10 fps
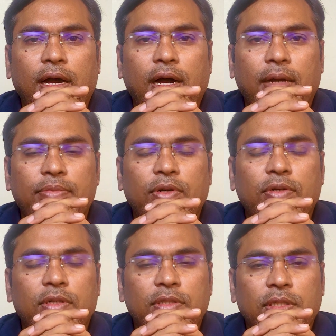I'm
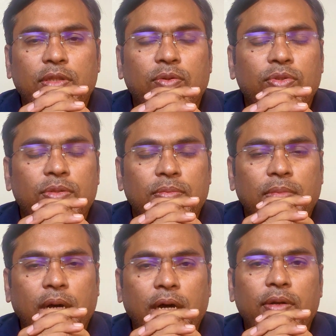Dr. Santosh
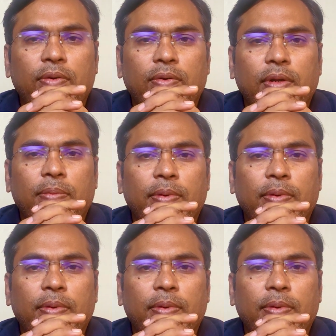Mahanor,